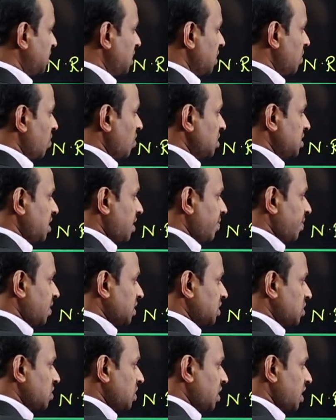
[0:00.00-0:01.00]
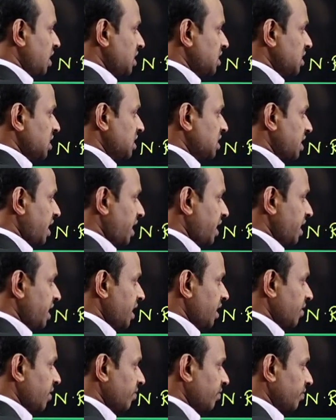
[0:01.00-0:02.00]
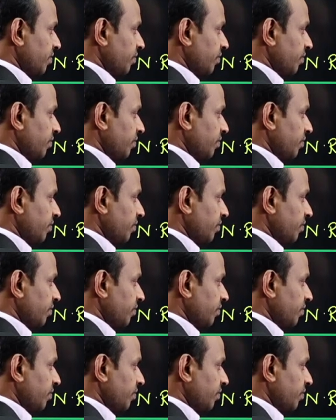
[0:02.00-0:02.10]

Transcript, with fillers: zero is there, must reach this side, dear.